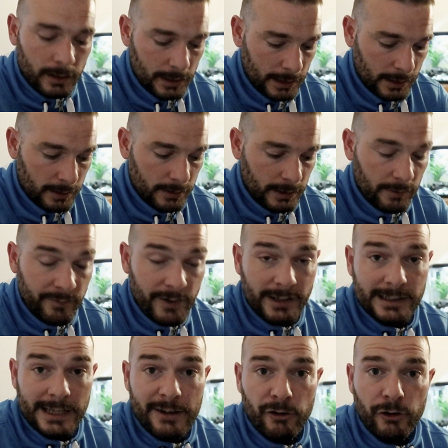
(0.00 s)
And in
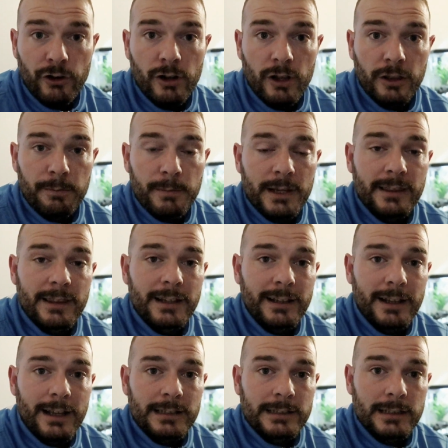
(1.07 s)
fact, here on Earth, methane
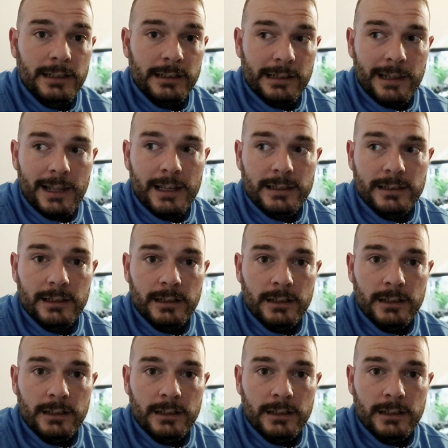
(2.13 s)
gas is classed